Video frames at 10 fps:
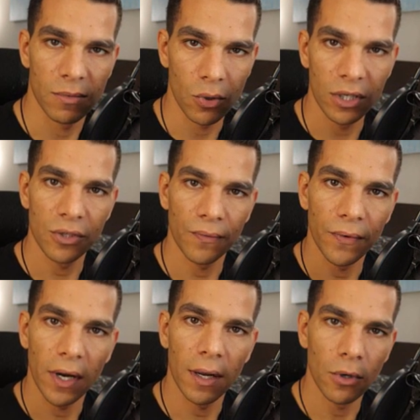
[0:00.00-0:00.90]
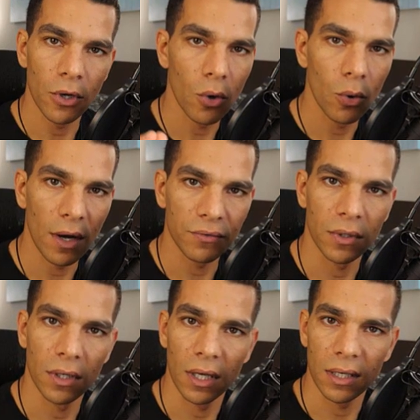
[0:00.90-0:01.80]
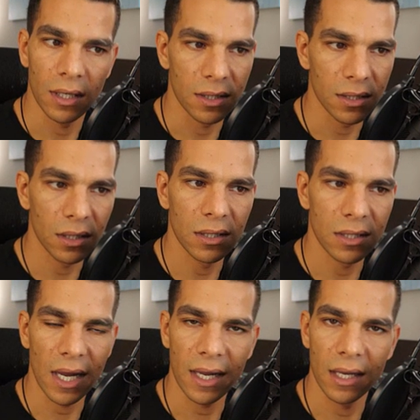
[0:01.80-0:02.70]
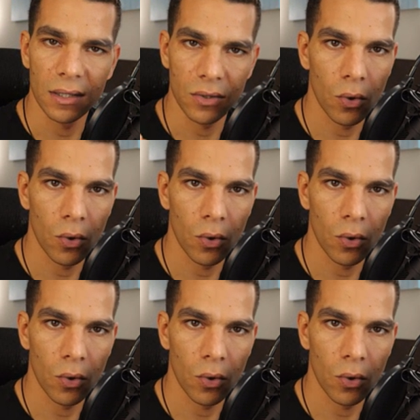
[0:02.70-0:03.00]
So each frame go after like a certain seconds,